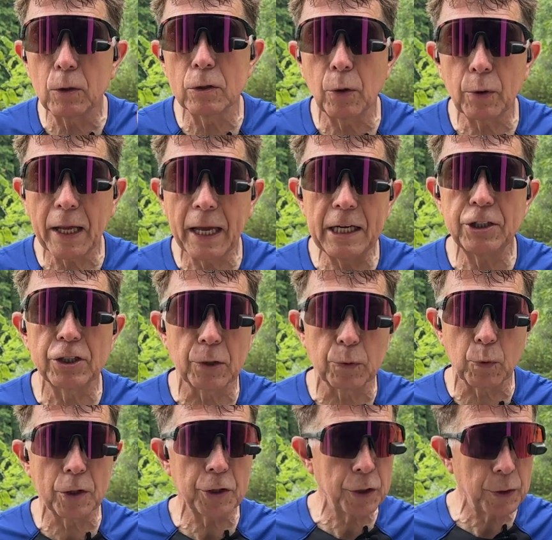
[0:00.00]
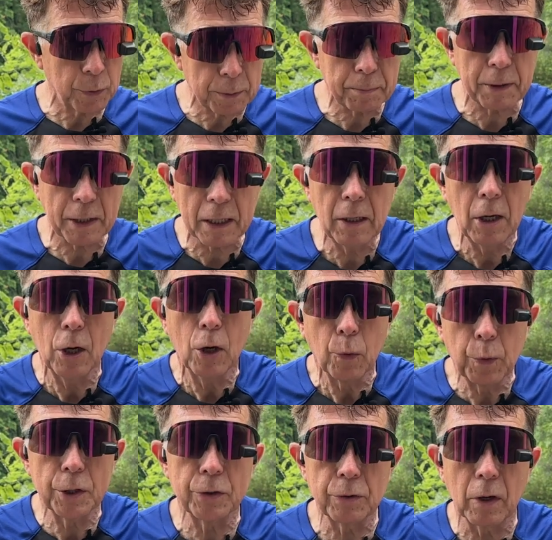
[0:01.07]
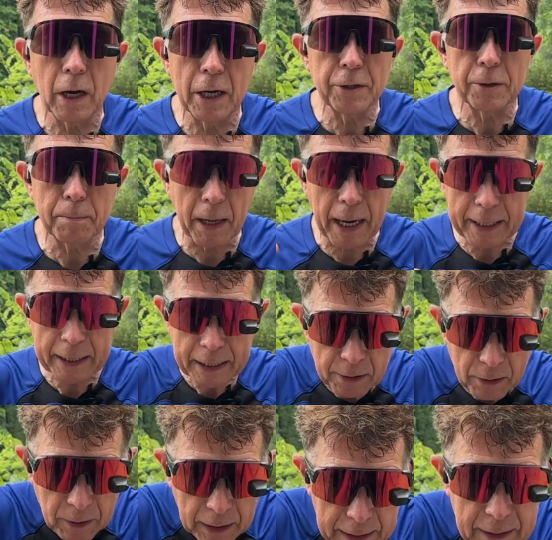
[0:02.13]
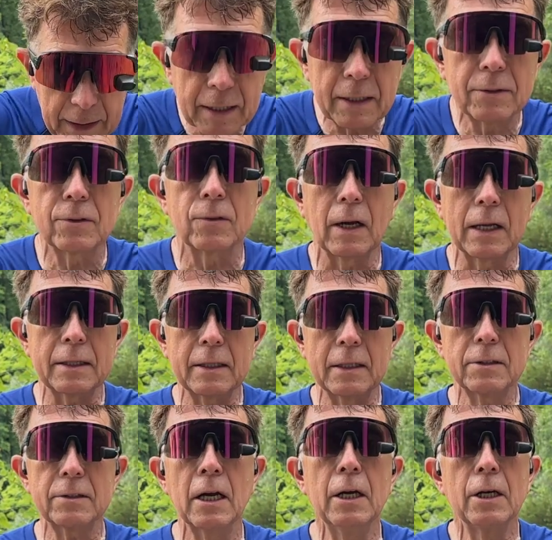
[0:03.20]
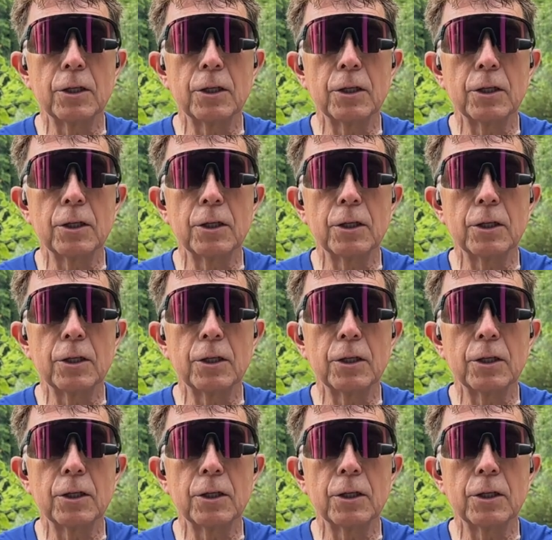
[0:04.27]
location where you would be when you're on your bike, either like this or like this.